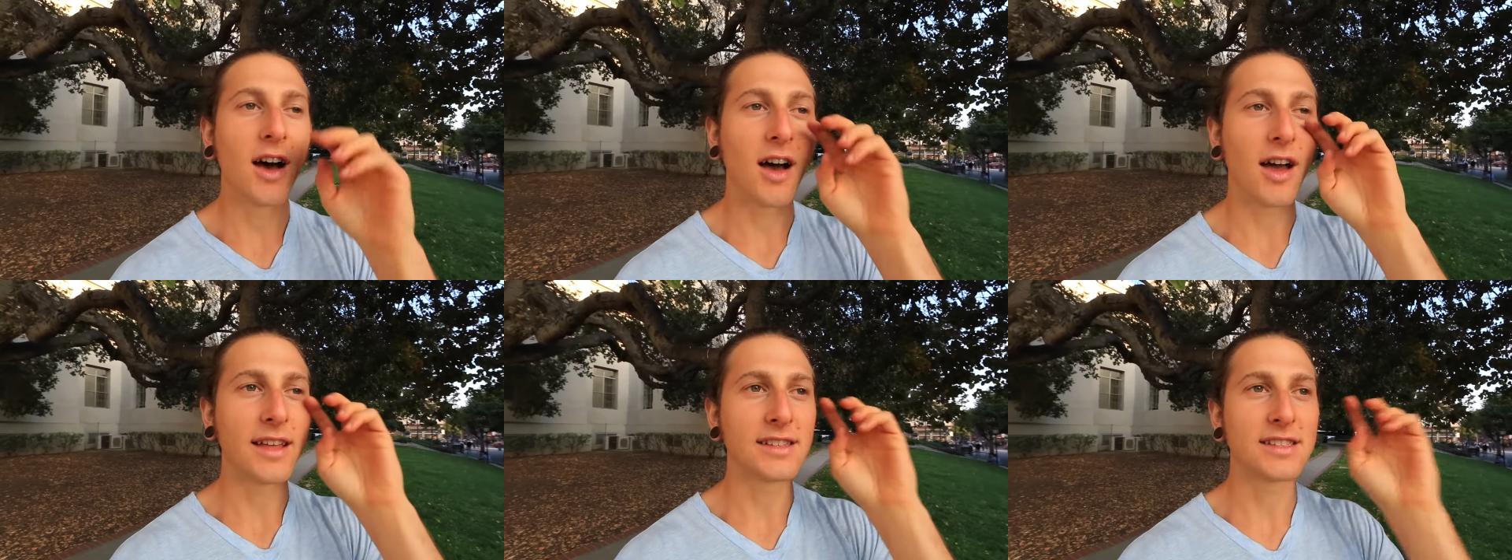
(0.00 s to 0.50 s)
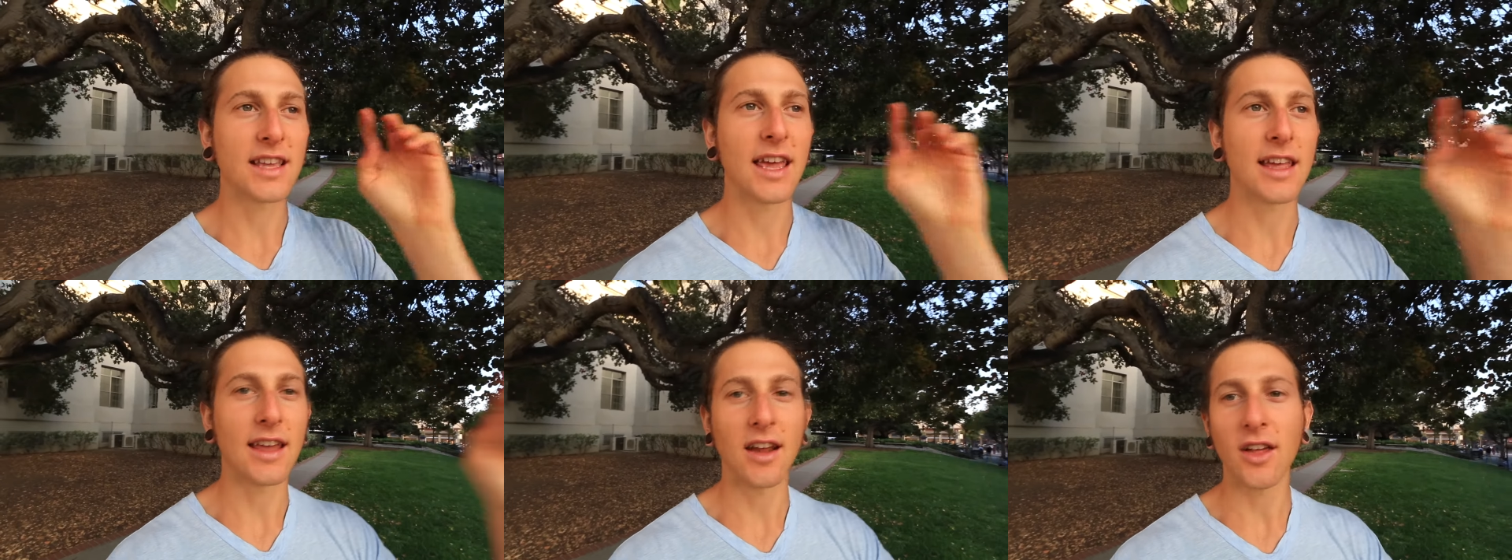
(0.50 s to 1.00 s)
and
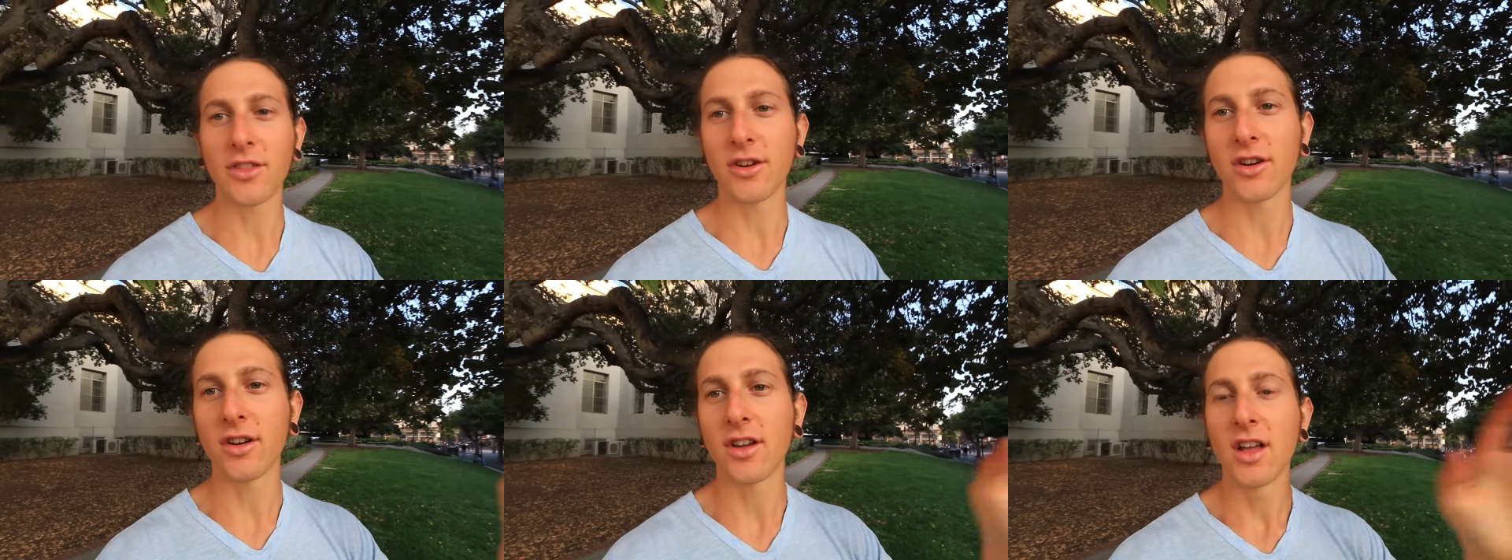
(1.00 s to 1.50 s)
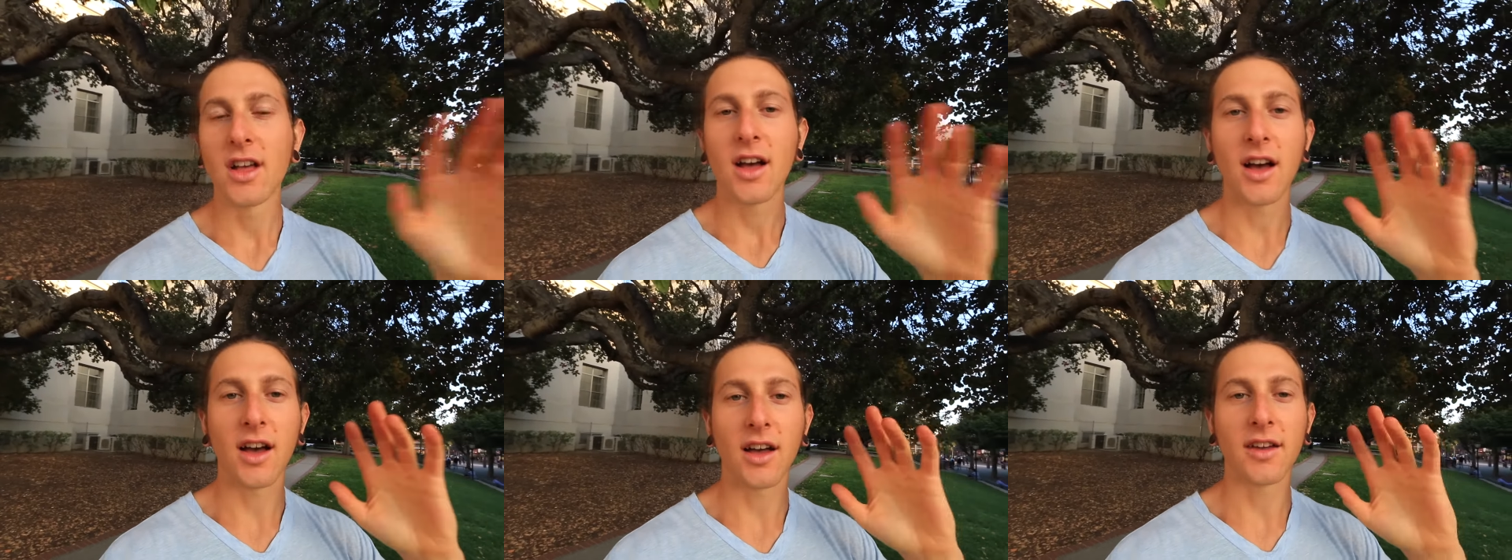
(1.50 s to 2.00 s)
staying at other
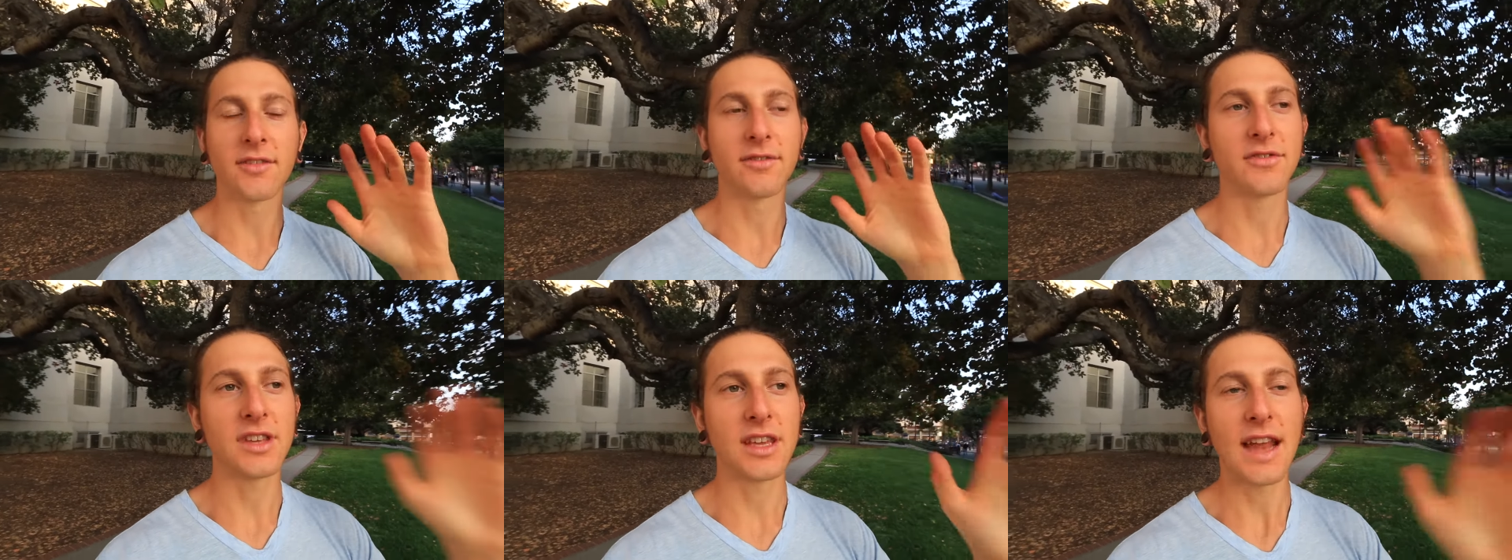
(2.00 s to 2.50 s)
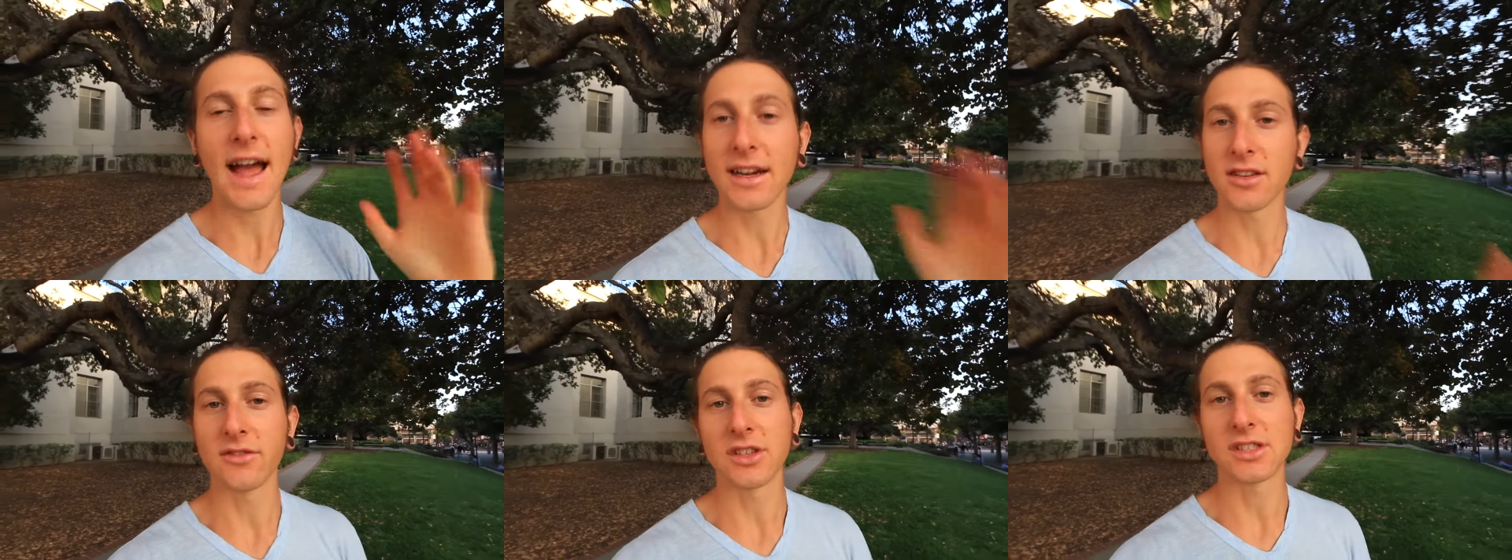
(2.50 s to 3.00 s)
vegan
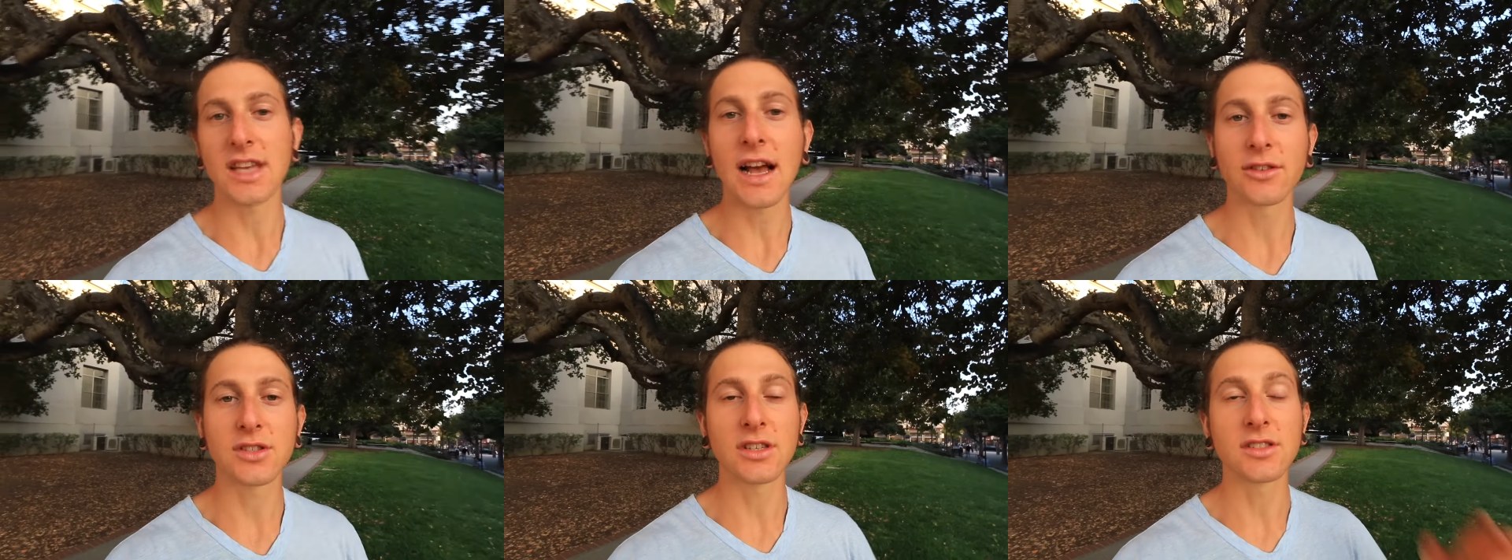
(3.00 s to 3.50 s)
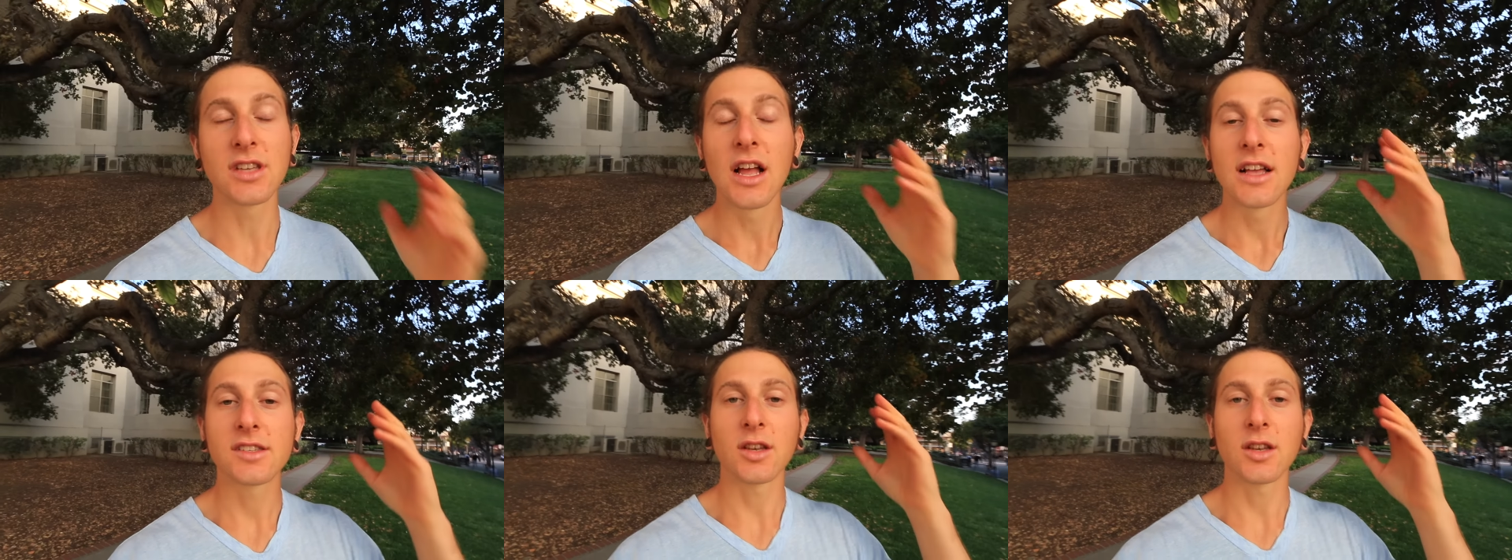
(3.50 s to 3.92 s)
activist houses.